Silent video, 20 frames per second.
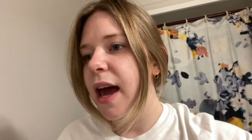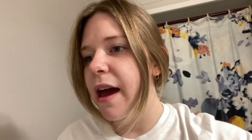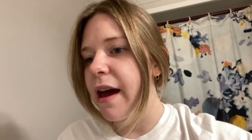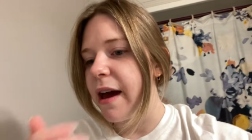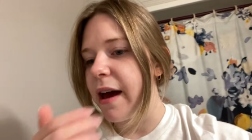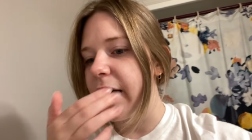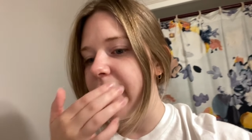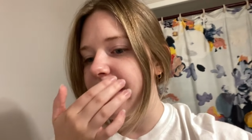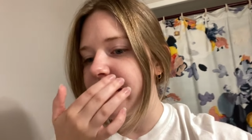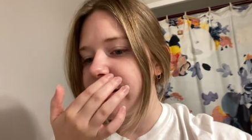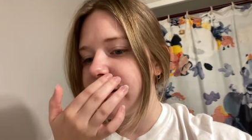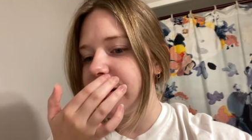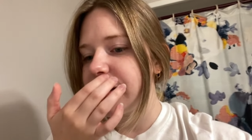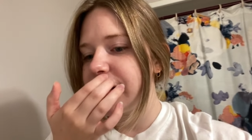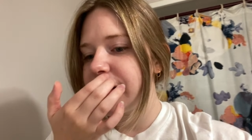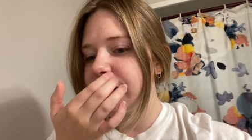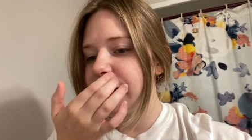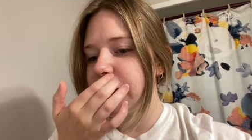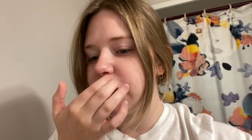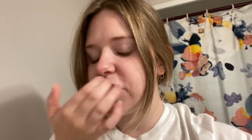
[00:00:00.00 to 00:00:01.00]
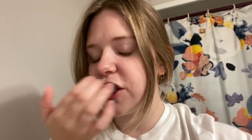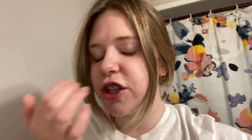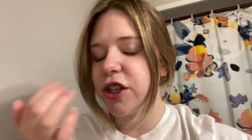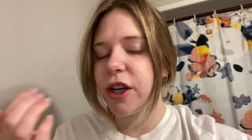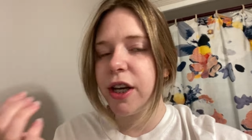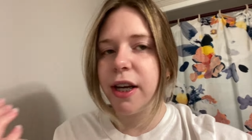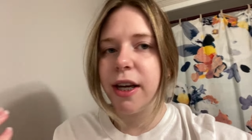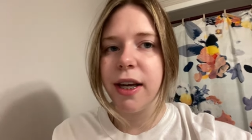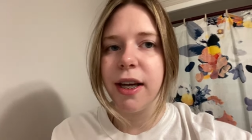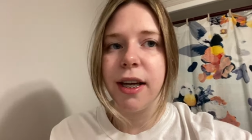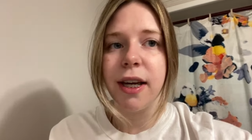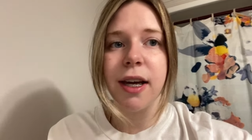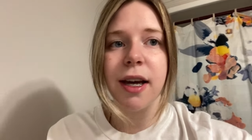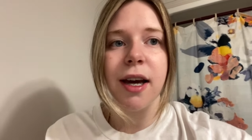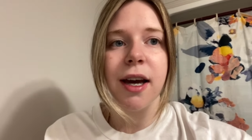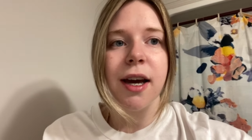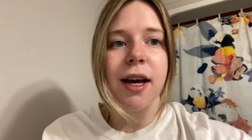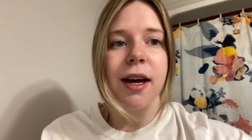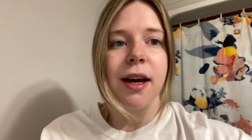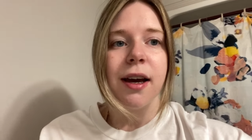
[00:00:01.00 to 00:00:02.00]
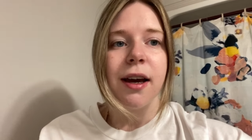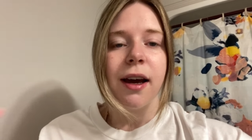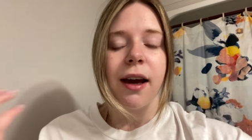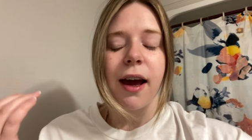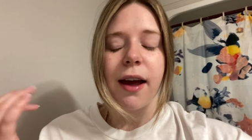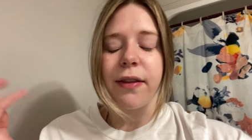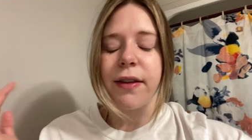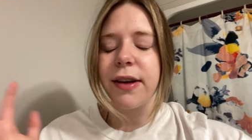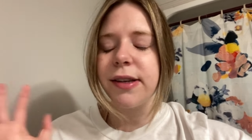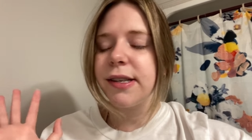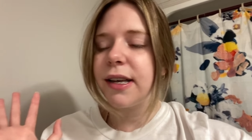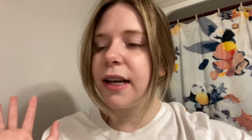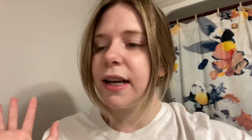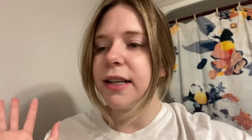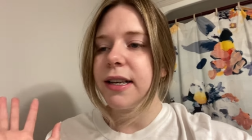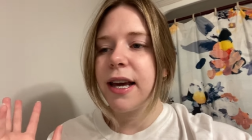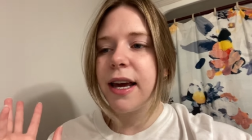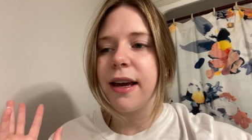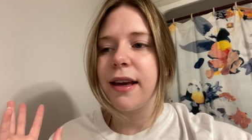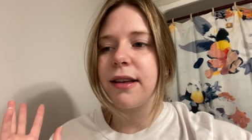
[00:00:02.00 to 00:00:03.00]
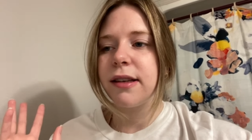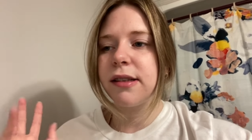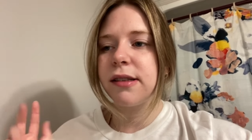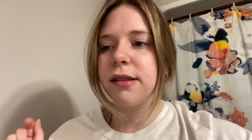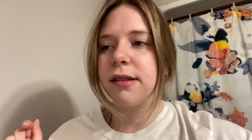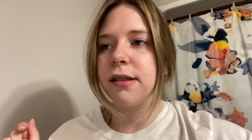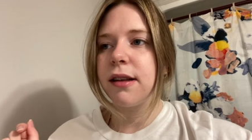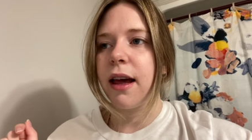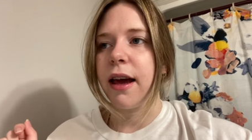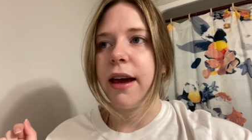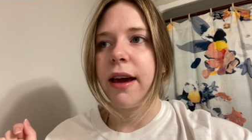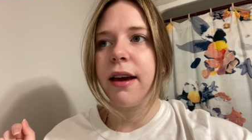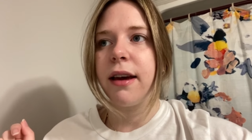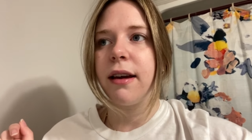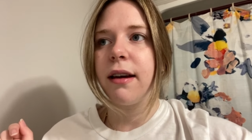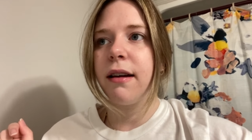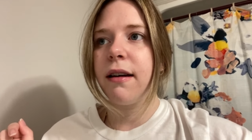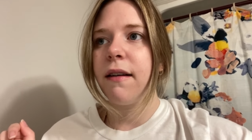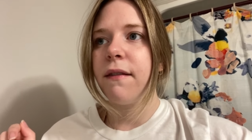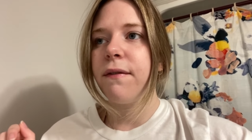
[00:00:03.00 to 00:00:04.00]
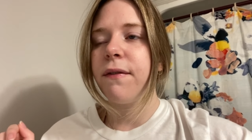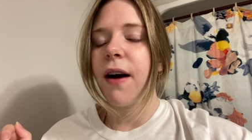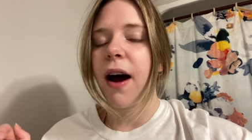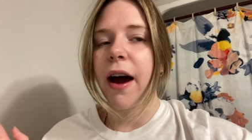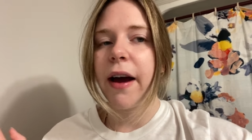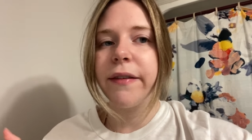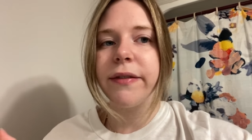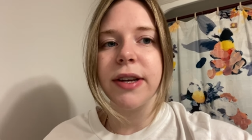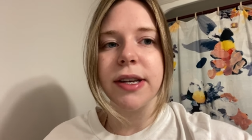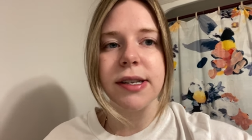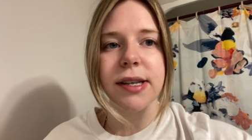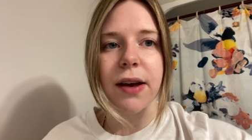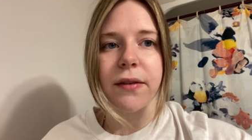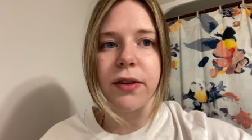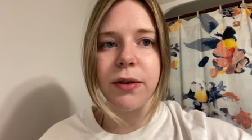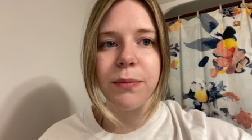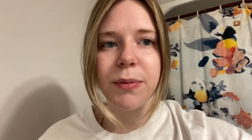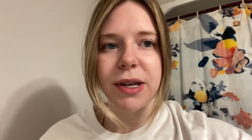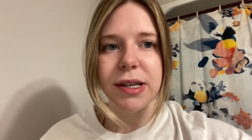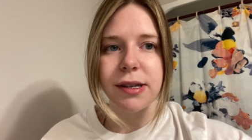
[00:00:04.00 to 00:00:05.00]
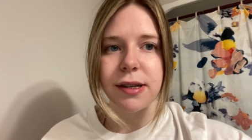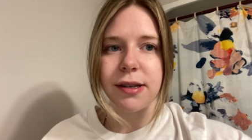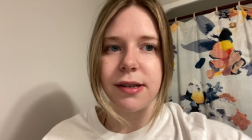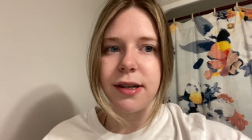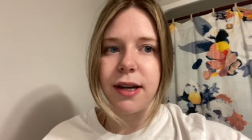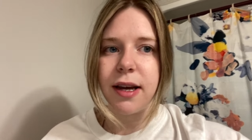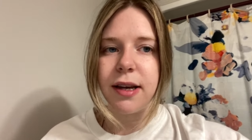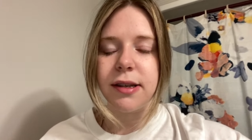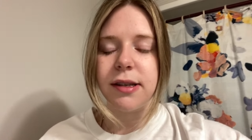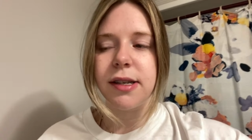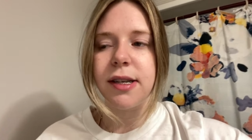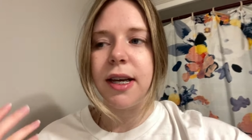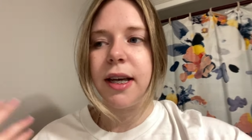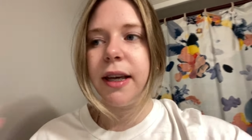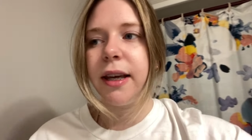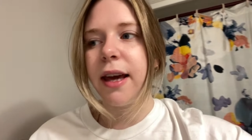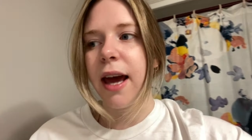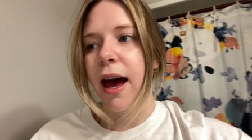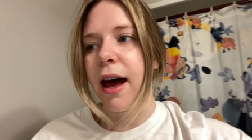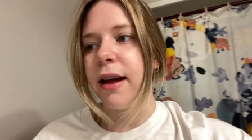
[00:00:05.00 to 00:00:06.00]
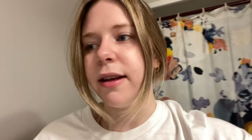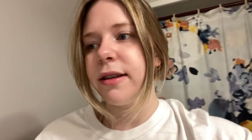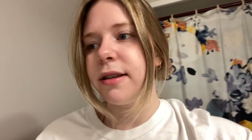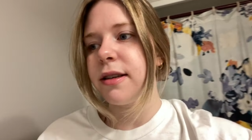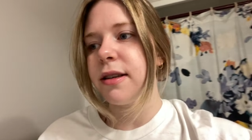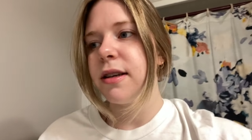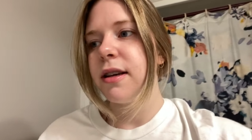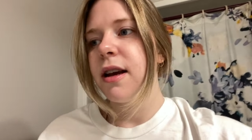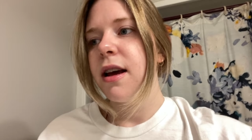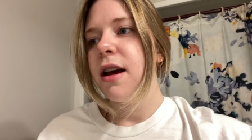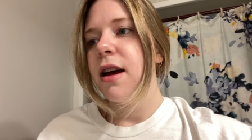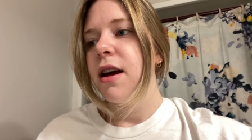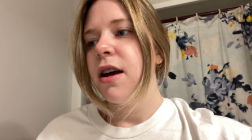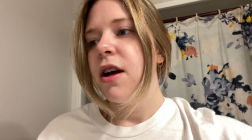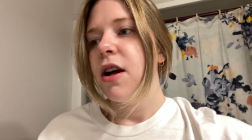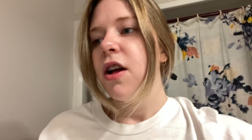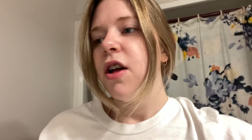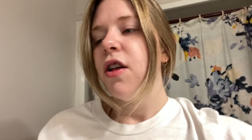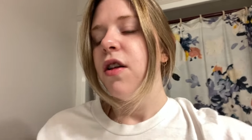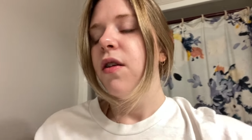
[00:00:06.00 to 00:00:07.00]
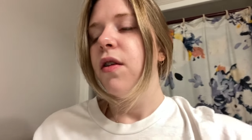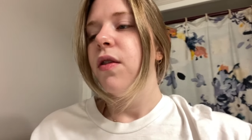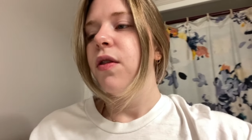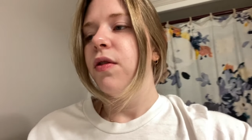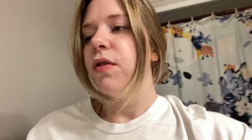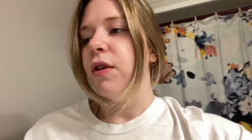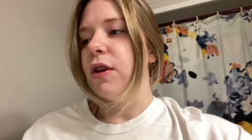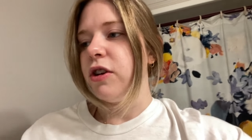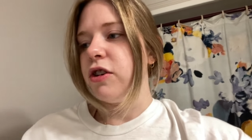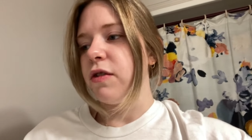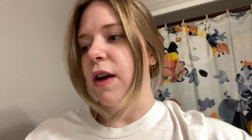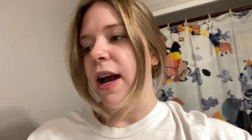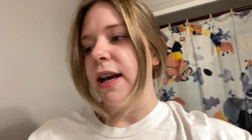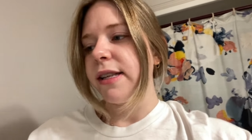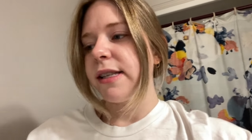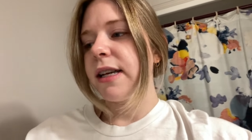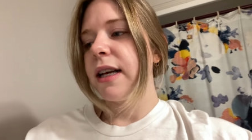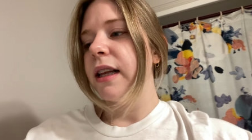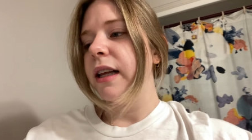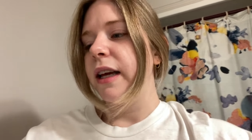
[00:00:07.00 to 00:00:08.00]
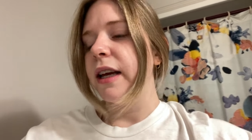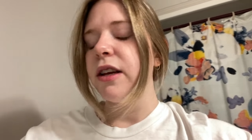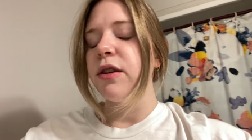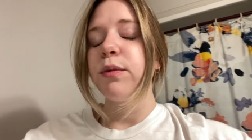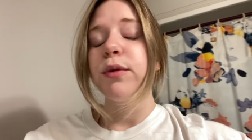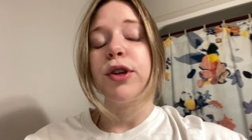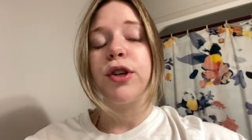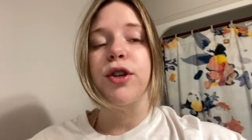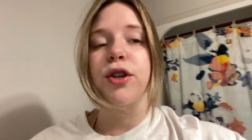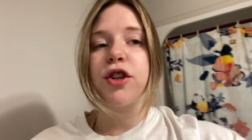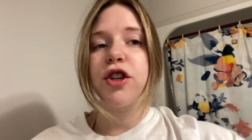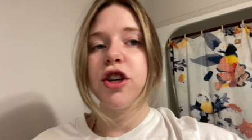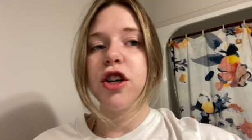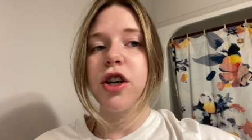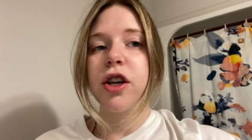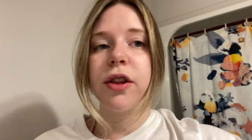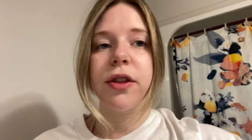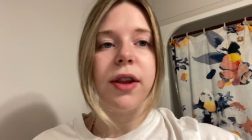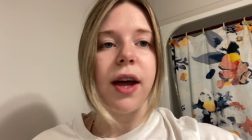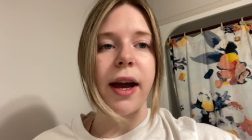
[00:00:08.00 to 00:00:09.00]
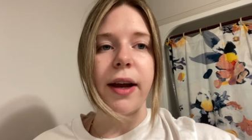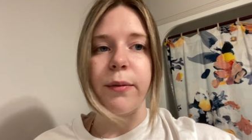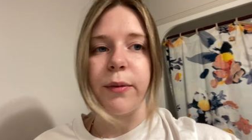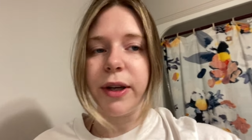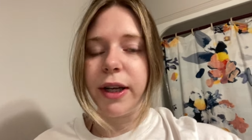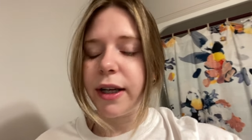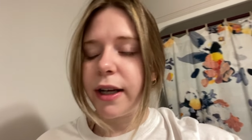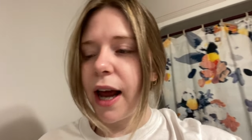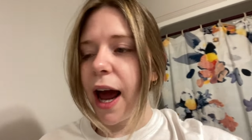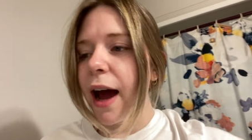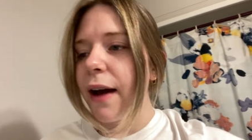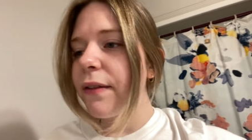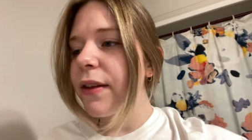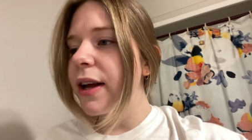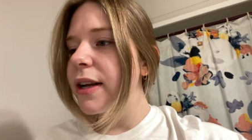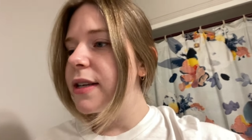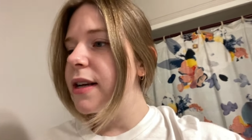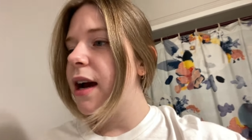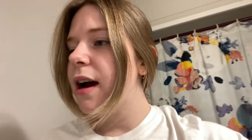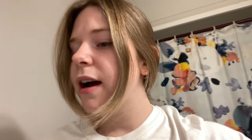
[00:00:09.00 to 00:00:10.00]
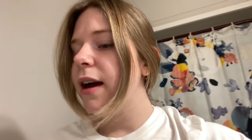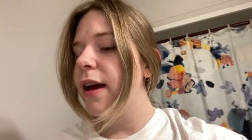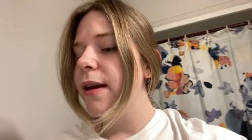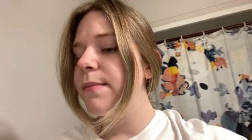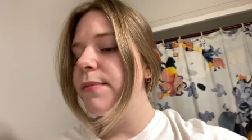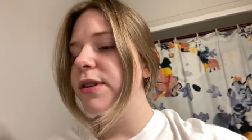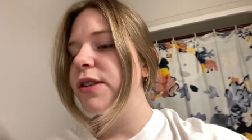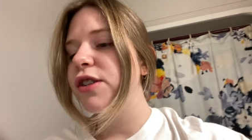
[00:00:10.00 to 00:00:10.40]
And she, and they said it takes like five to seven business days to get the dress clean, which I, we didn't have that time.